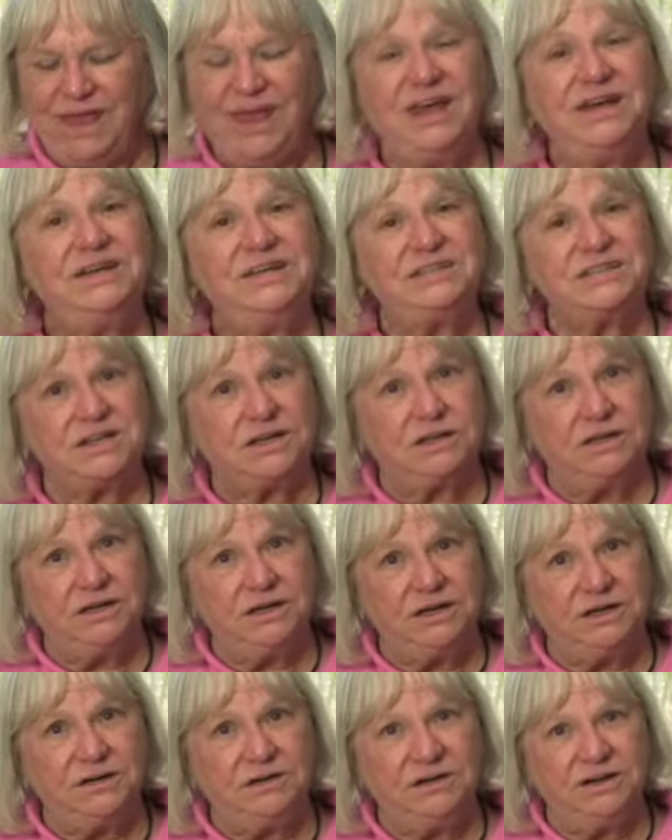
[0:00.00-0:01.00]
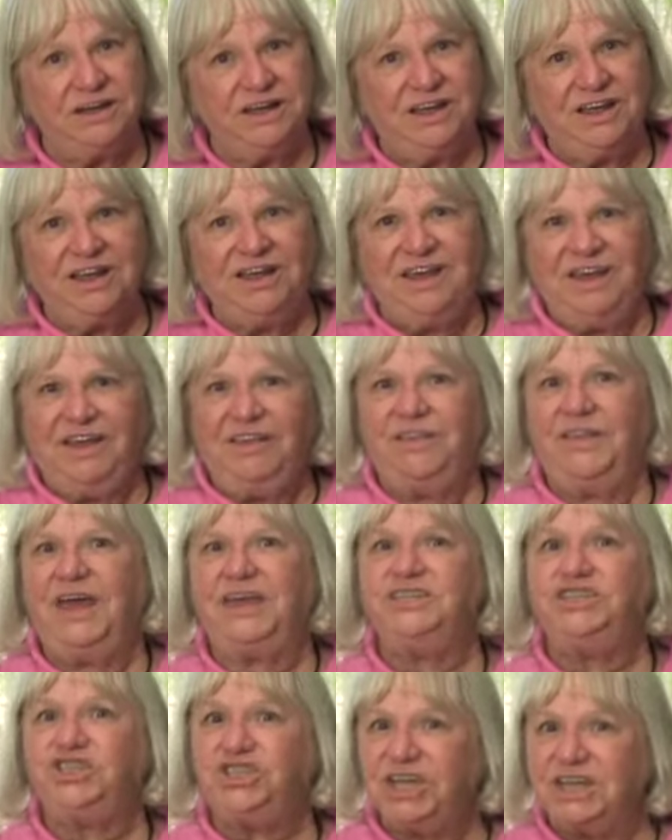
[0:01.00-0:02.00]
And it's clear
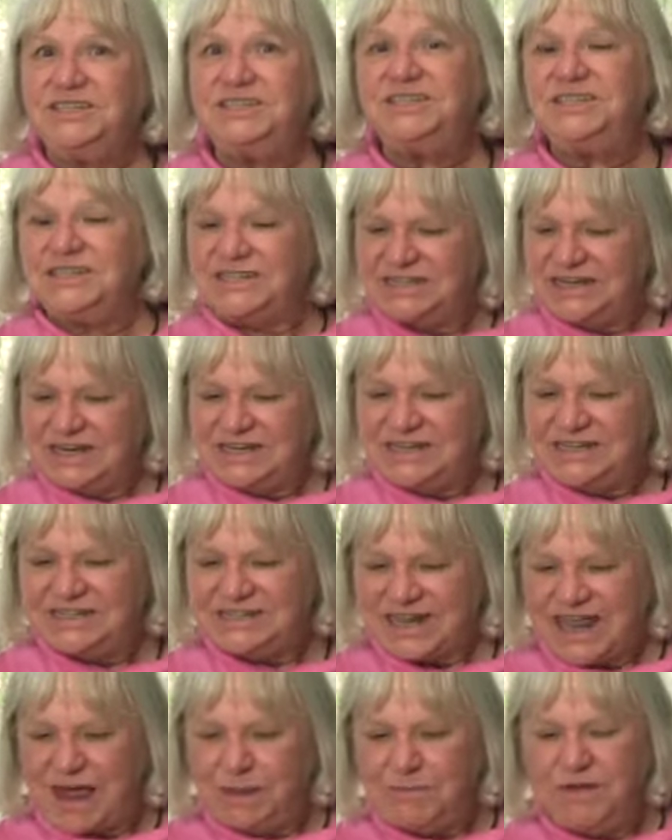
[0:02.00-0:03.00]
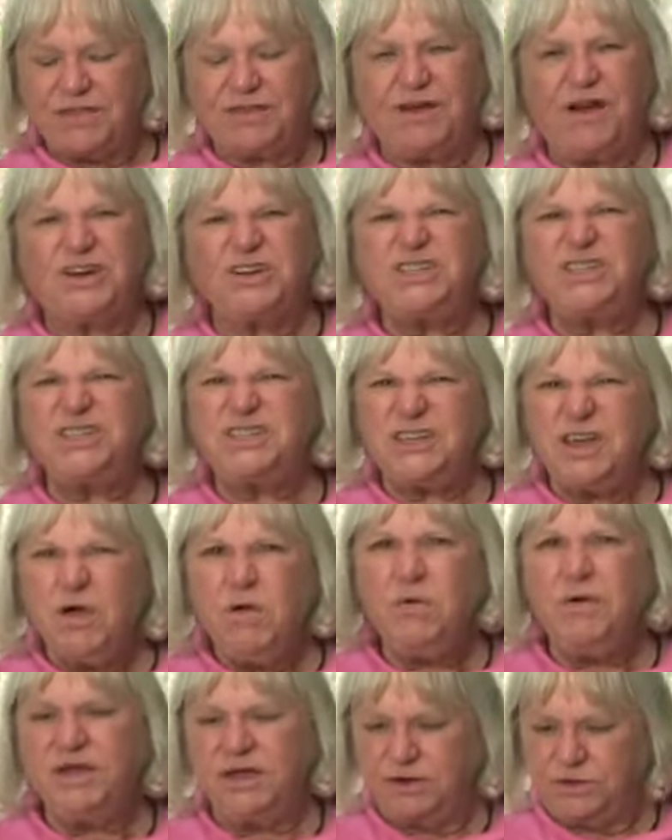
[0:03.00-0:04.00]
that justice and Sabbath are
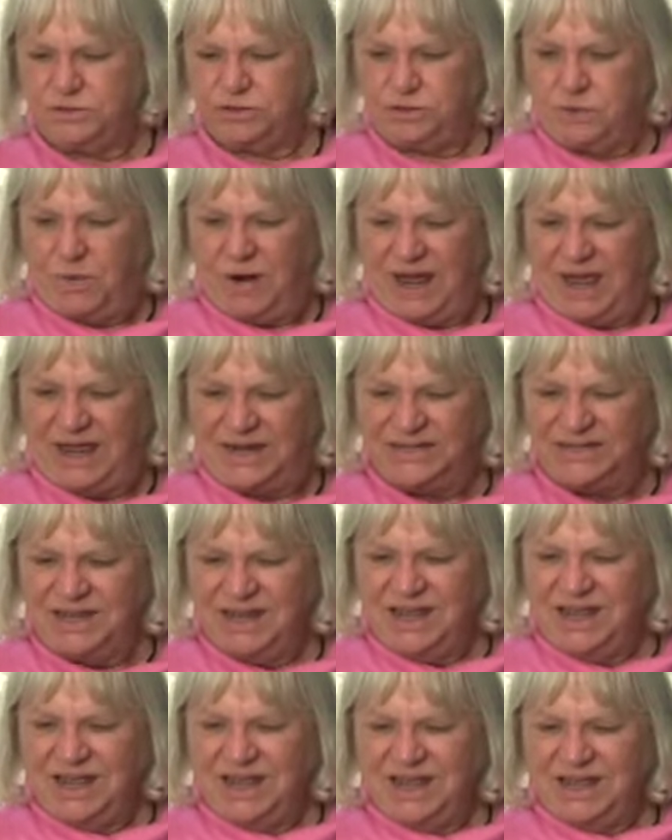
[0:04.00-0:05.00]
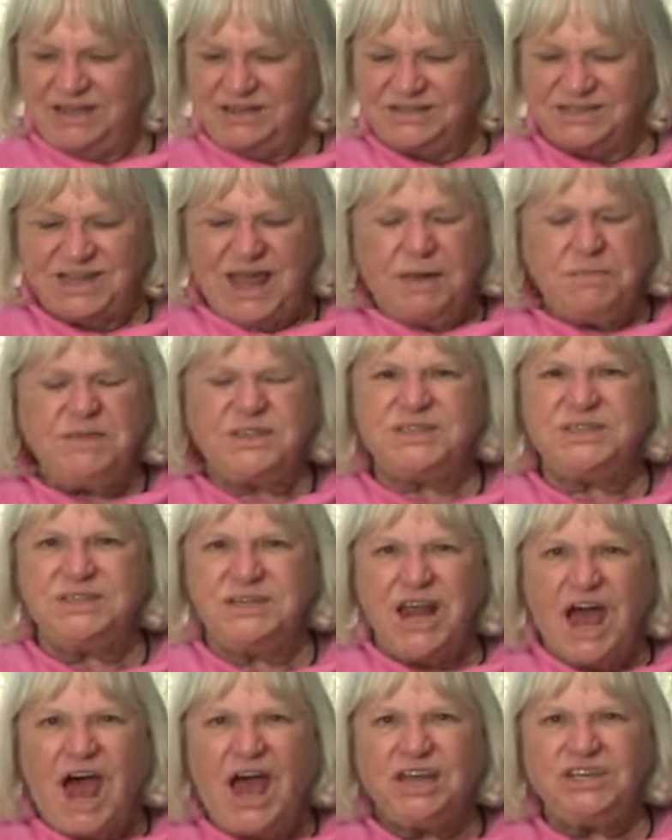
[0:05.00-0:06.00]
so intertwined. Sabbath's
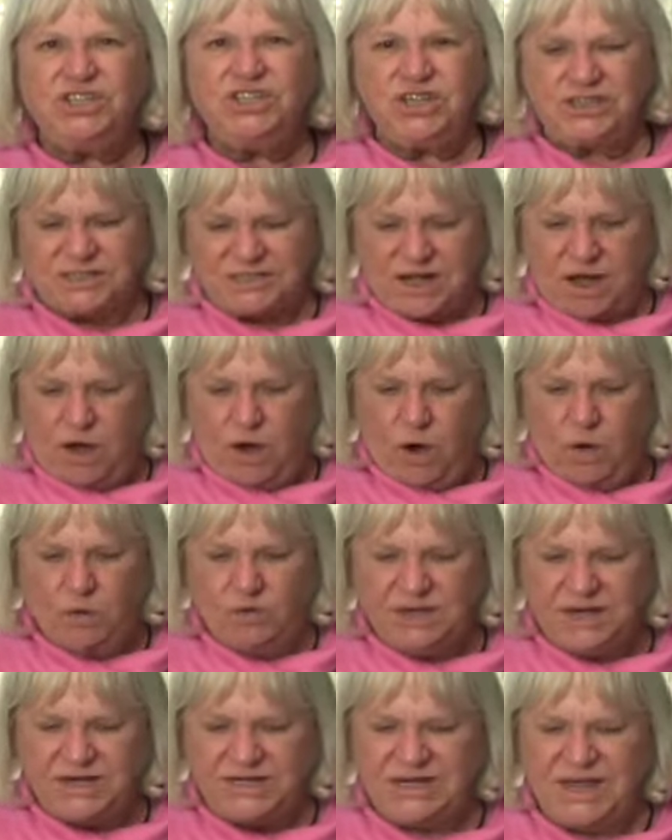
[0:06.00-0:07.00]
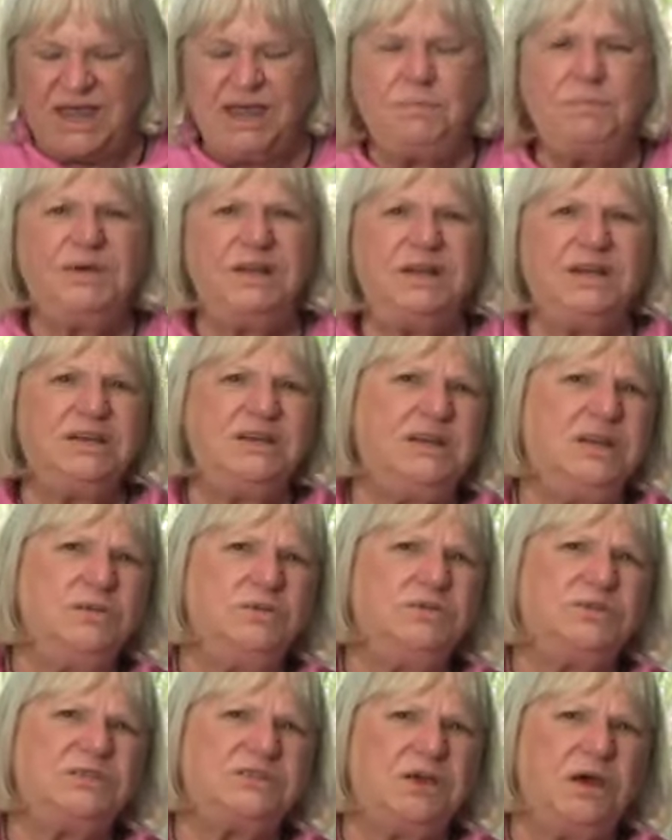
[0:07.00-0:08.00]
not just a holy day, but a
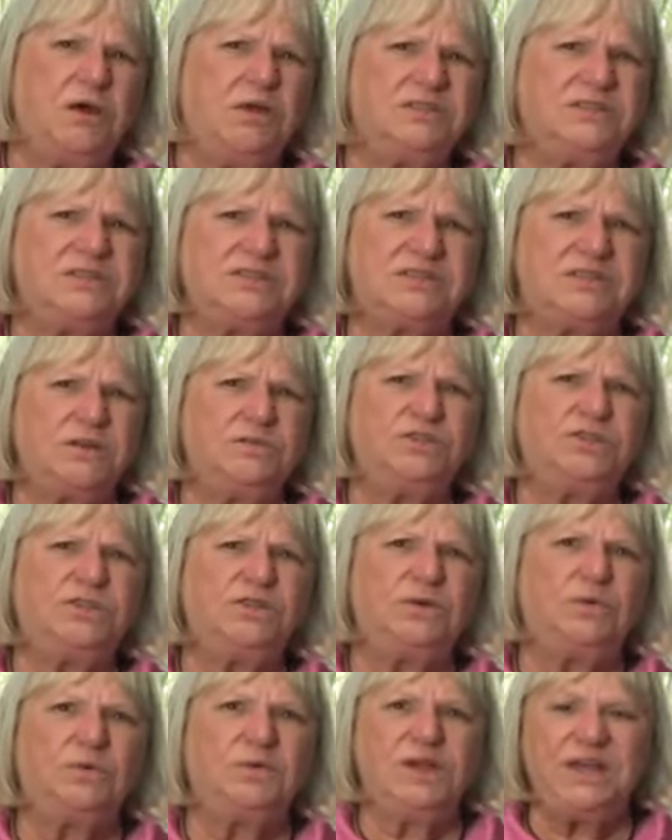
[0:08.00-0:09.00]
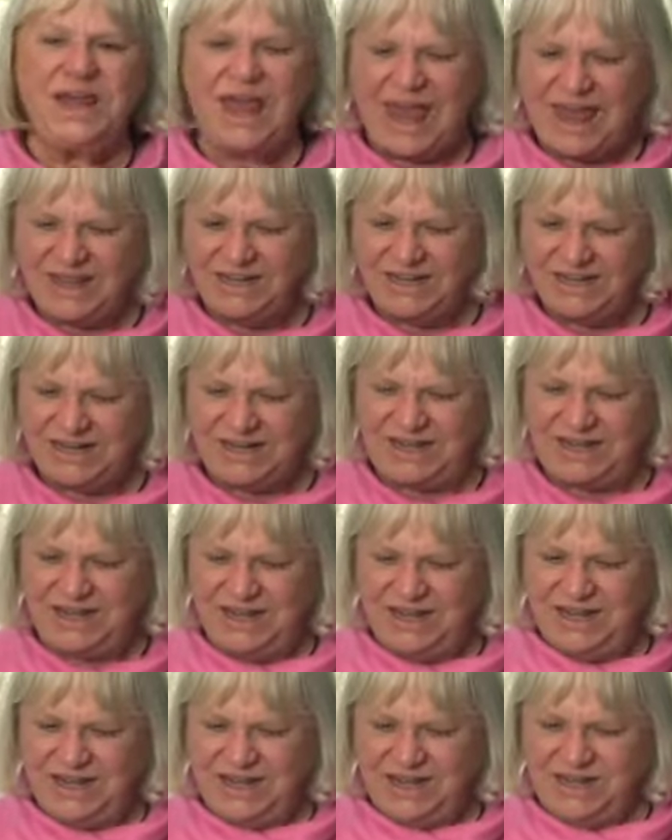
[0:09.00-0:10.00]
new social reality
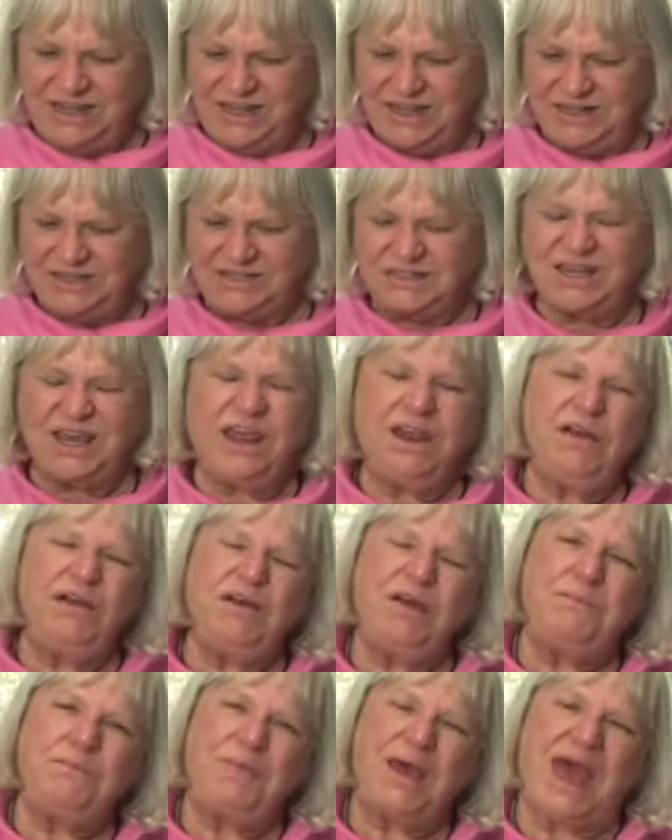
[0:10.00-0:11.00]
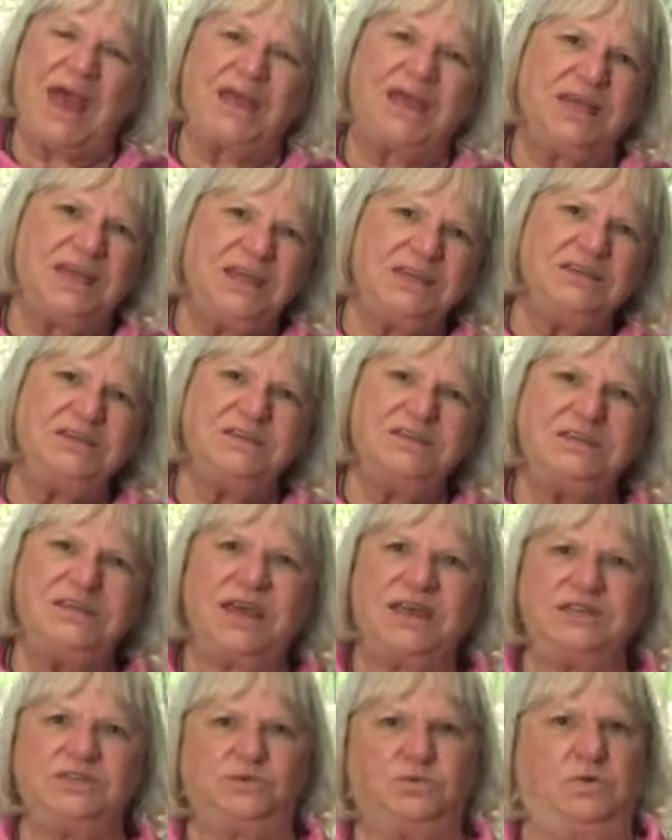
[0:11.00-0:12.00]
that's carried back into
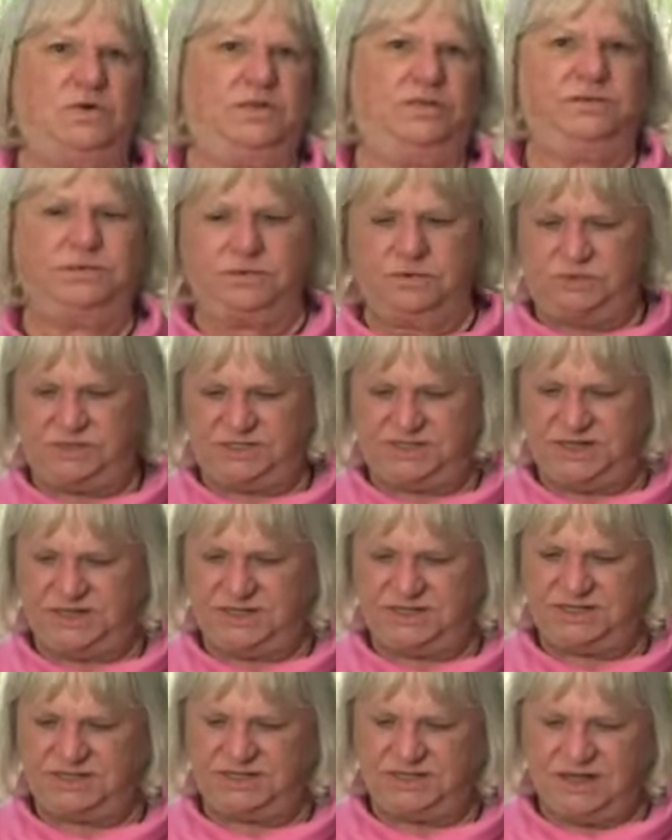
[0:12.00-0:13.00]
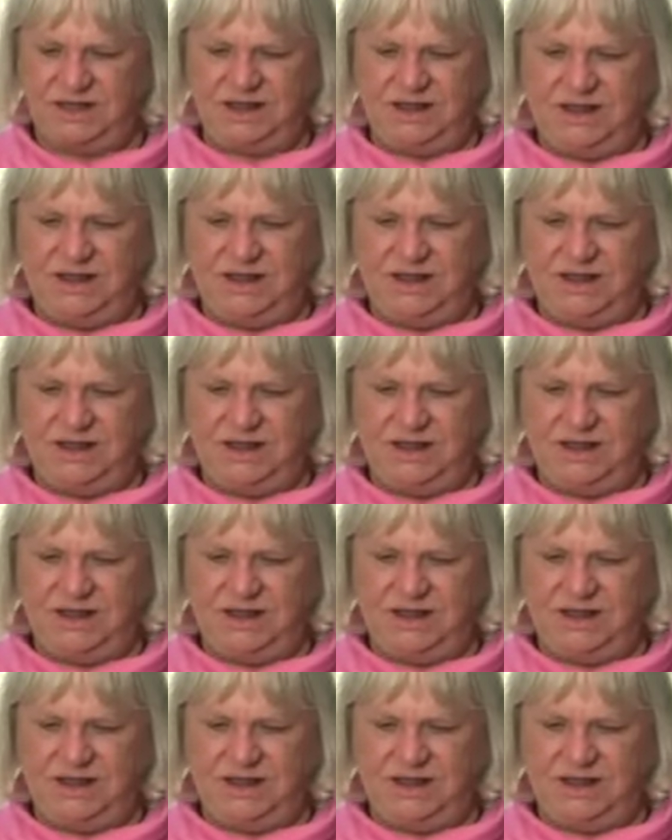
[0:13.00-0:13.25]
days 1 through 6.